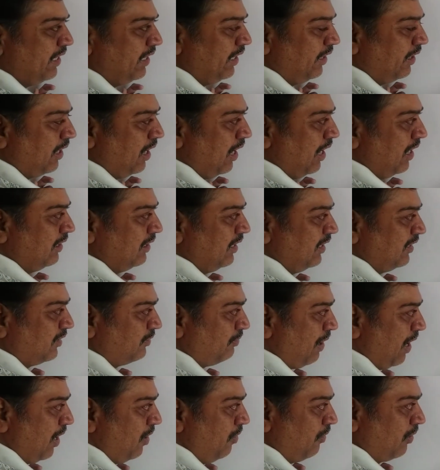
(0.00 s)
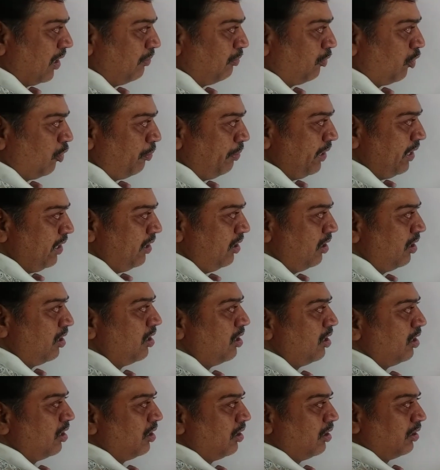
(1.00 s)
theta, and this value come to be
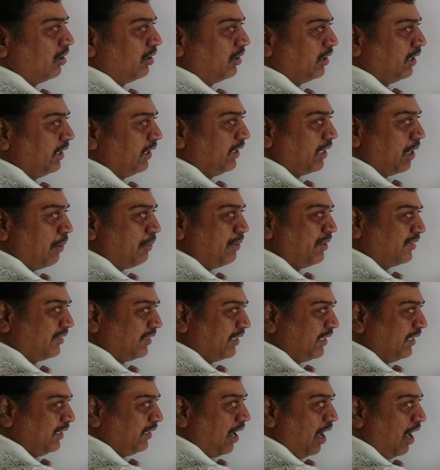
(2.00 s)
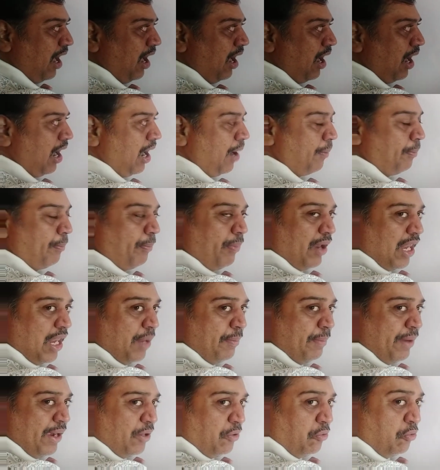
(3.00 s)
d theta means theta, upper
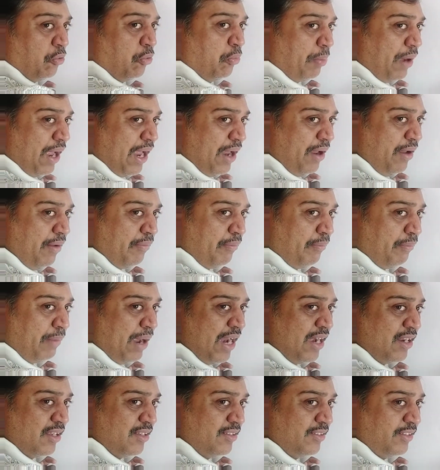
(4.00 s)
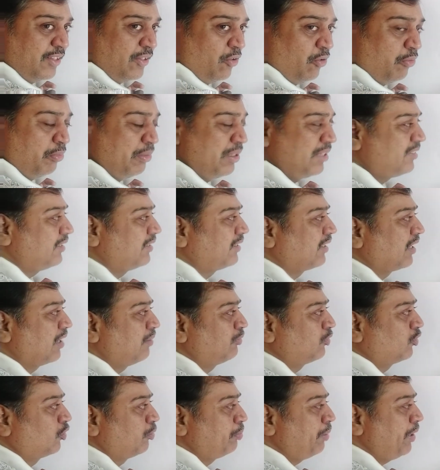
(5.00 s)
limit 2 pi minus 0 means it comes
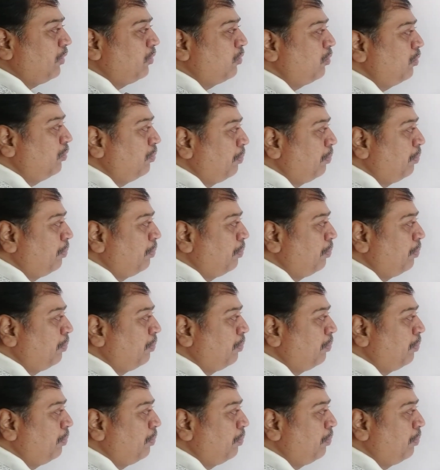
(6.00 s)
to be 2